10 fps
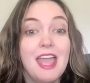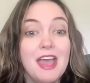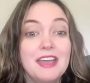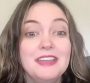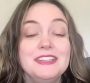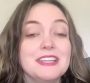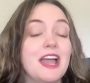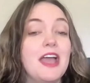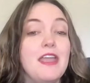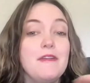and
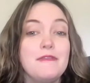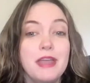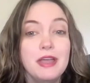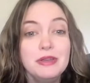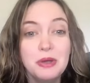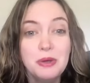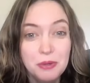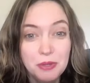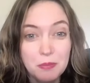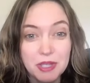I found a
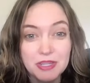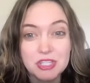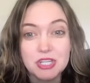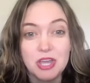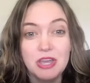whole bunch